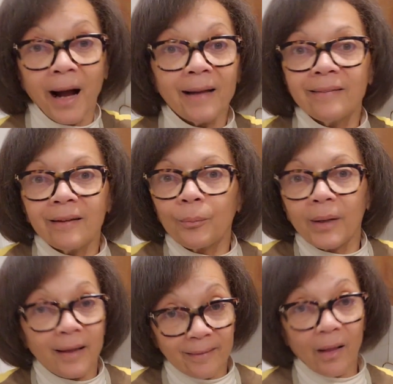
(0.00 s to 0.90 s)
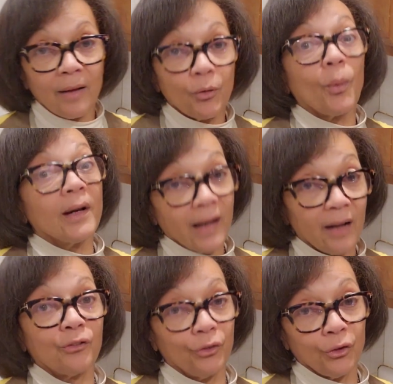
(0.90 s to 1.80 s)
I did what I tell everyone
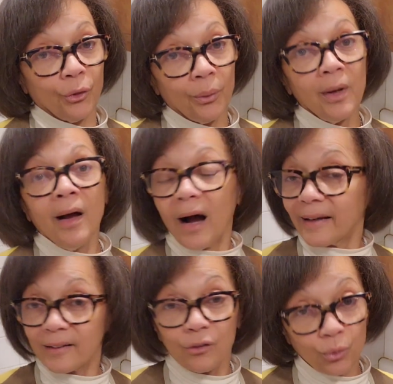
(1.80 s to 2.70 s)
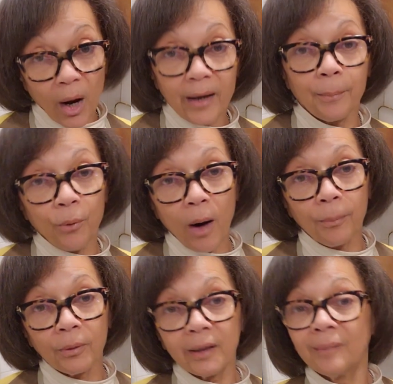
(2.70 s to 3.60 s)
not to do. I didn't dry it
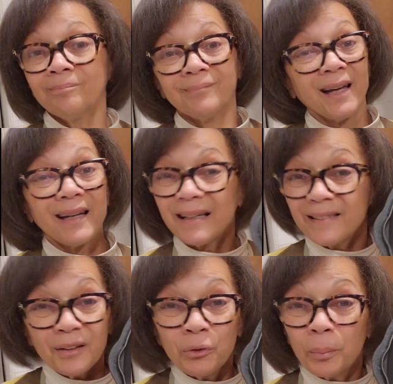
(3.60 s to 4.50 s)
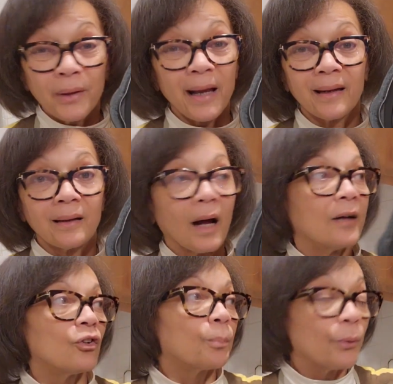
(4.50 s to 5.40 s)
properly, and I didn't lubricate it.
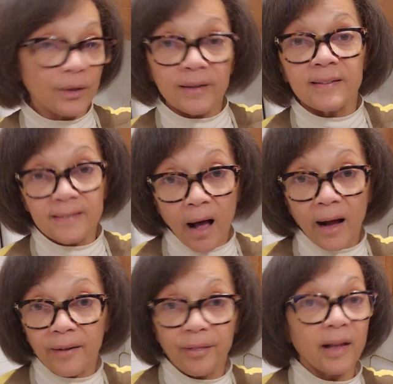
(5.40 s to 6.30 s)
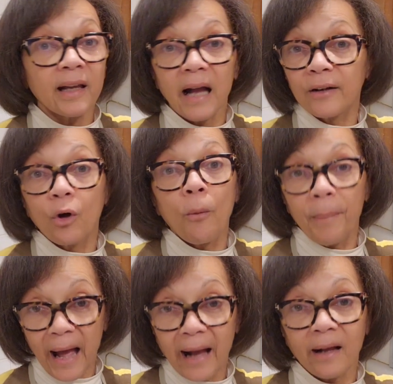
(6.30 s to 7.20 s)
I just put it aside thinking I'd go
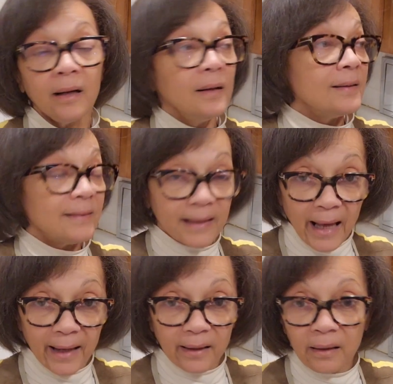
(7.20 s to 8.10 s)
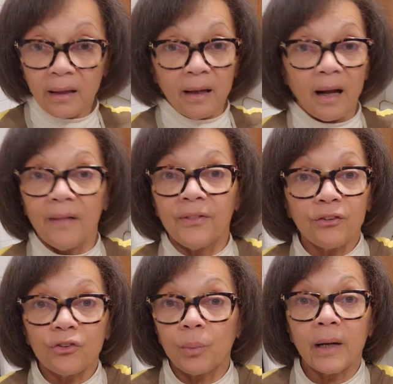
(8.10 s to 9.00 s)
back to get it, and
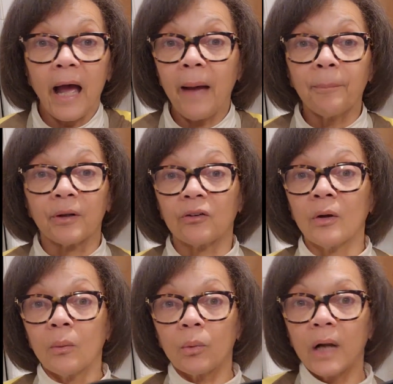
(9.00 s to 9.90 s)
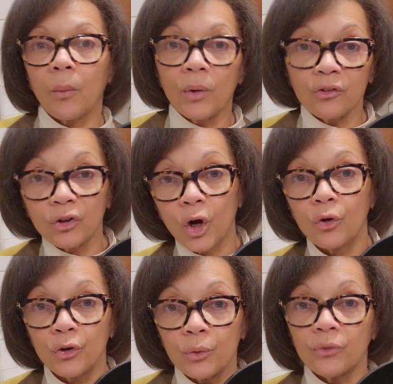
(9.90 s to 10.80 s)
this is what happened. When I went to go
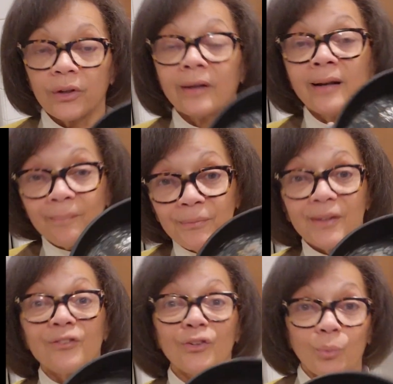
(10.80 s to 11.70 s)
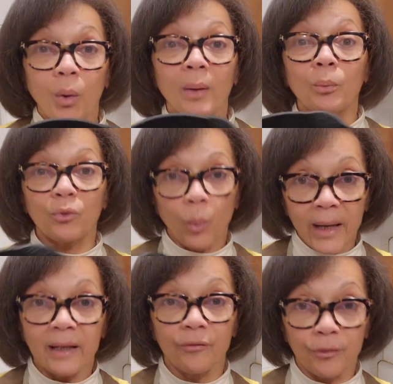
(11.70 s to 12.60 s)
use it, this is what was
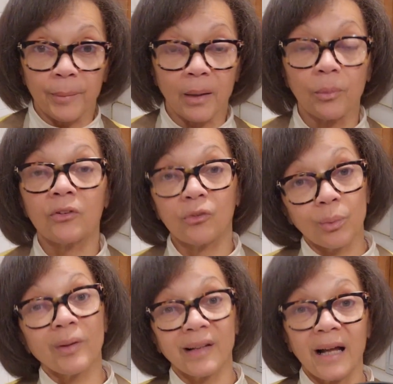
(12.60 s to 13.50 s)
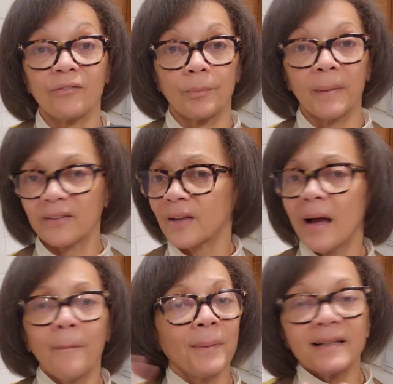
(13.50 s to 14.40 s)
waiting for me, which is really kind of a mess.
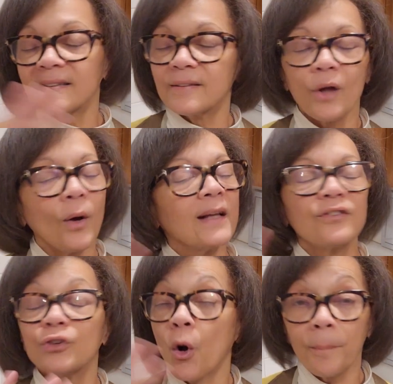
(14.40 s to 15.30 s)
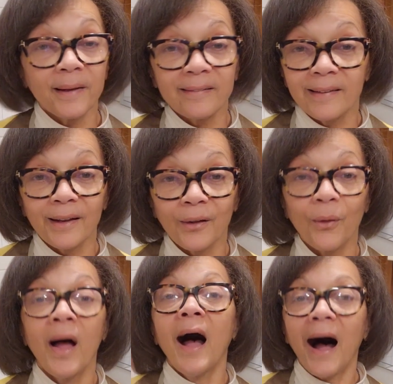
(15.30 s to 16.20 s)
But it's no big
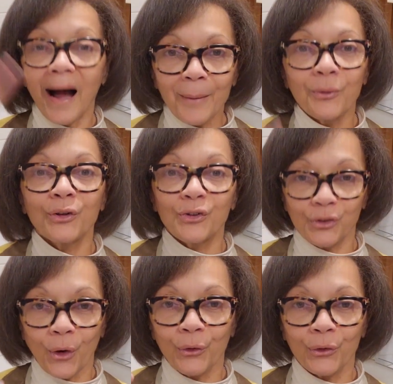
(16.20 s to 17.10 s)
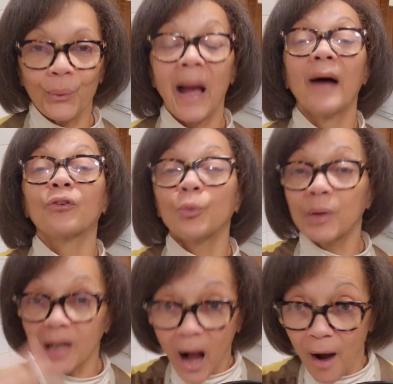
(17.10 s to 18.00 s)
deal. I'm going to show you how to
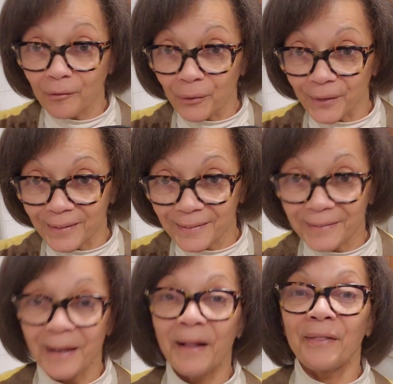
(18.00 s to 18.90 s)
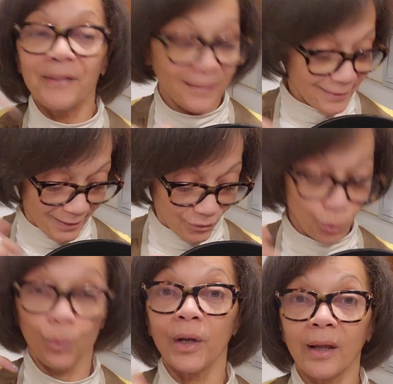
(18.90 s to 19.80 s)
recover this. This
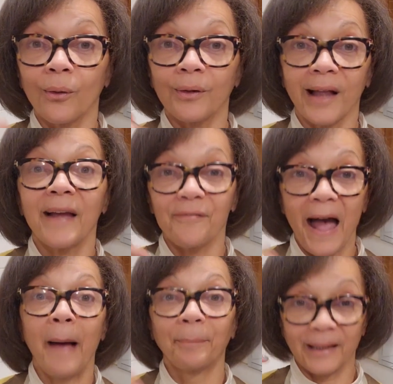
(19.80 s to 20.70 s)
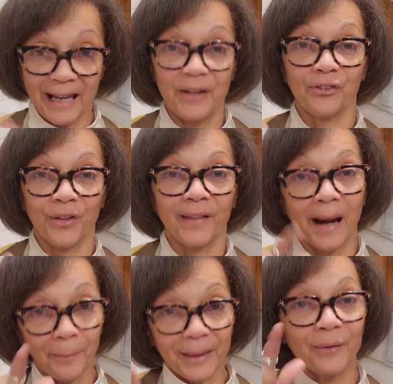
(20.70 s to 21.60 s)
is real life application that
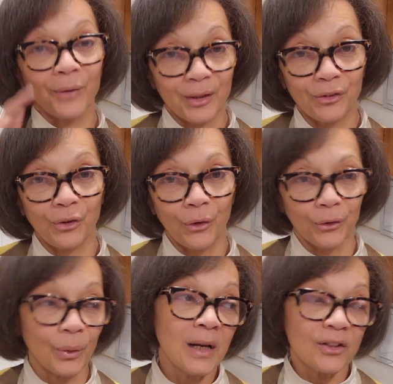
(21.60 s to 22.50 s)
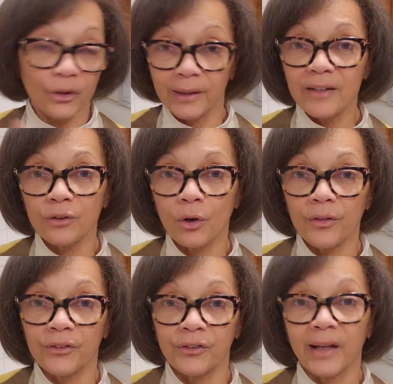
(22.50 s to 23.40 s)
I'm getting ready to show you. So let's go to
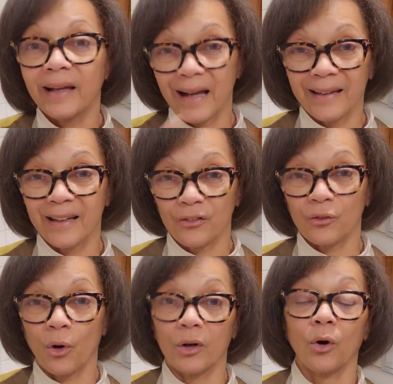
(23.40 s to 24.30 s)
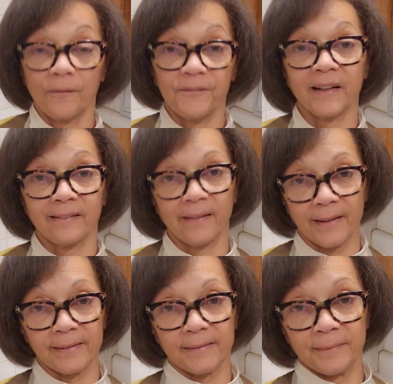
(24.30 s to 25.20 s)
the sink and get started on fixing
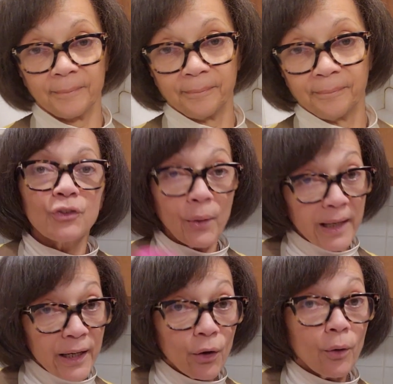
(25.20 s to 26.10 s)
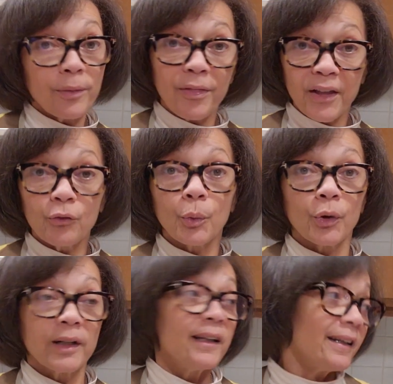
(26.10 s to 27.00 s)
this. So here are the things we're
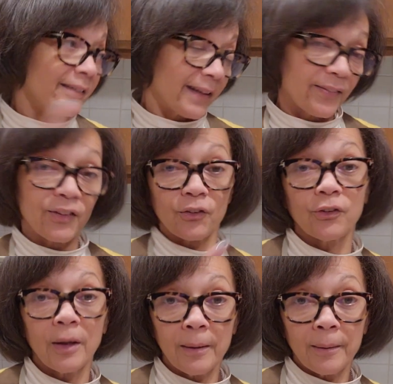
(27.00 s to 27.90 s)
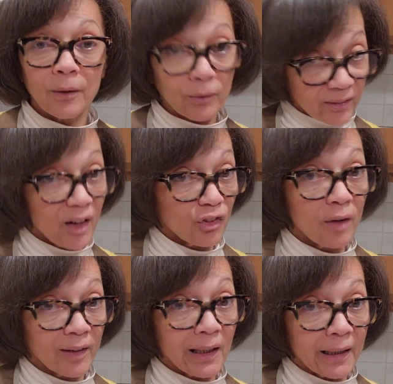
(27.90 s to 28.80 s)
going to need to get this Dutch
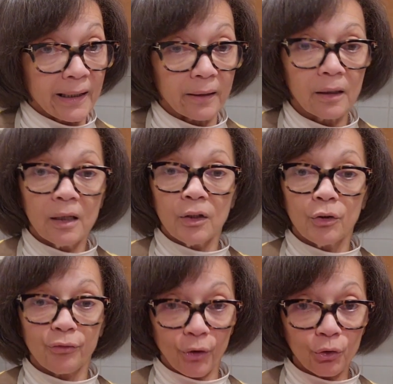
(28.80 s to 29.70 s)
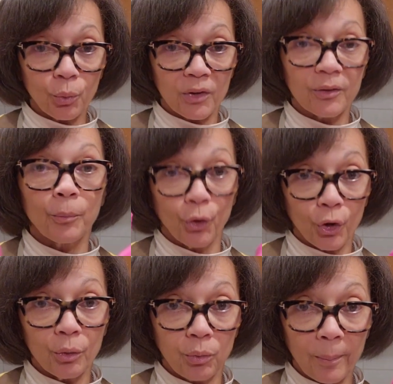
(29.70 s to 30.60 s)
oven clean. You first want some
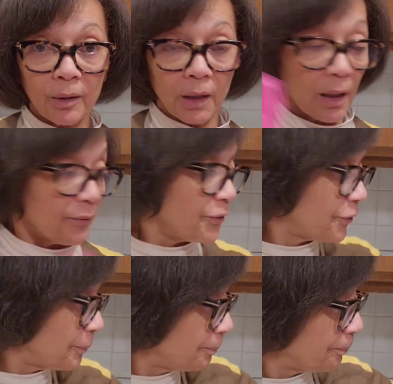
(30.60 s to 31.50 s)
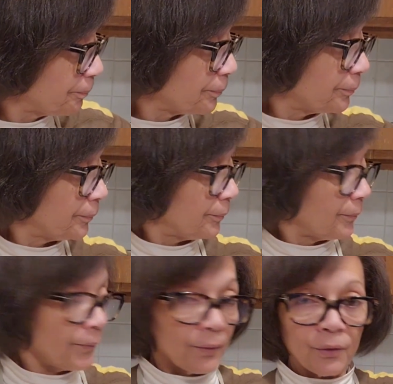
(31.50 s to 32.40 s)
good rubber gloves.
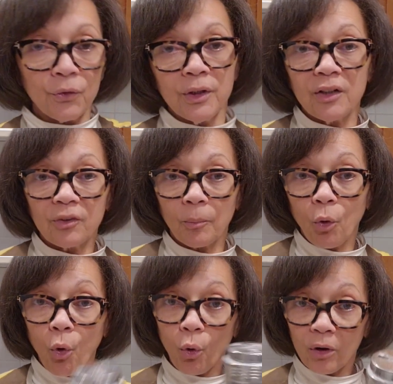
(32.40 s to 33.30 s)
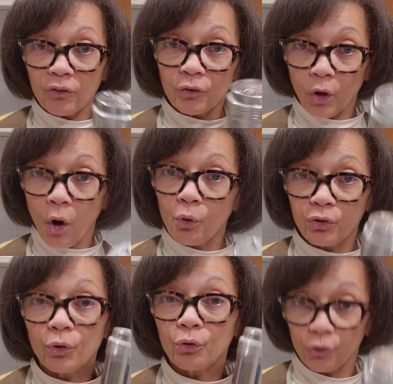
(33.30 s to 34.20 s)
You need some coarse
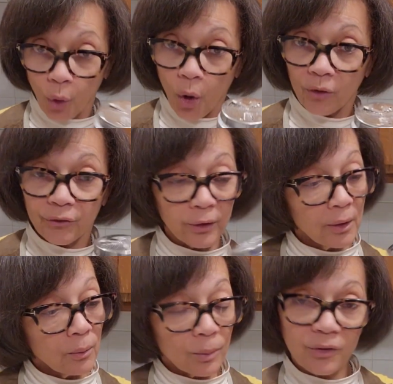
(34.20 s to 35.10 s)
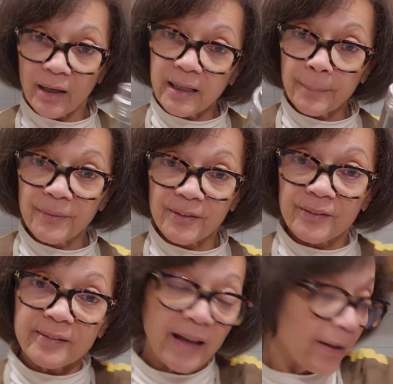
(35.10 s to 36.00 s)
kosher salt, which I keep in
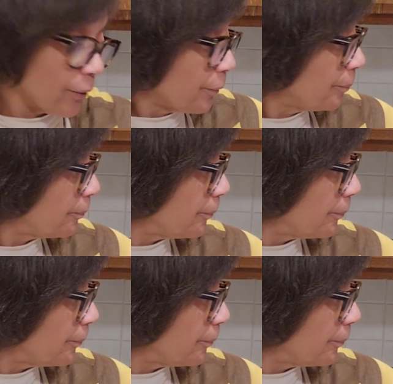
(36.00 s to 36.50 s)
this container.